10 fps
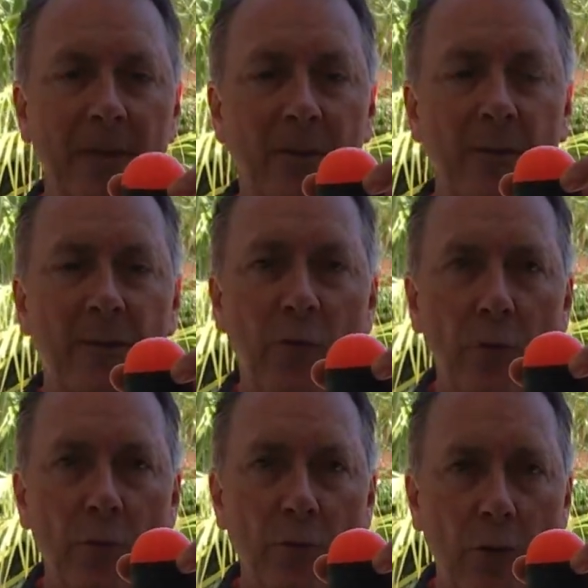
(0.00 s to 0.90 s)
The
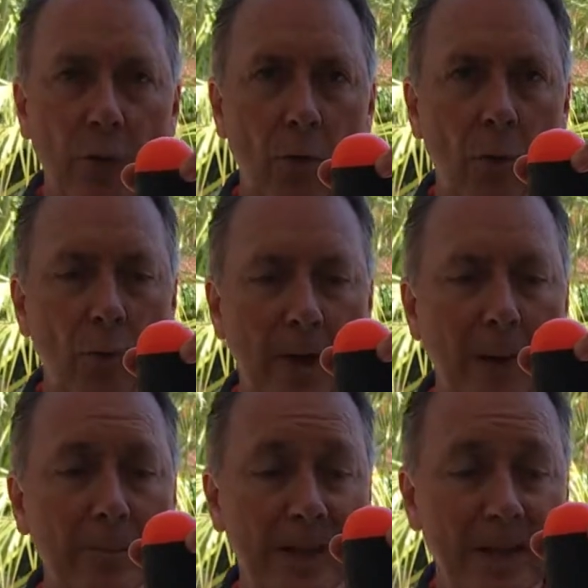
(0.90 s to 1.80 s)
food all
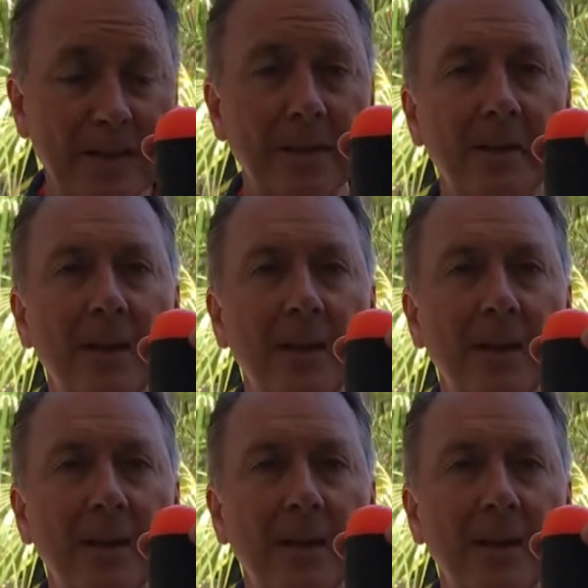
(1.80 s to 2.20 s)
comes out,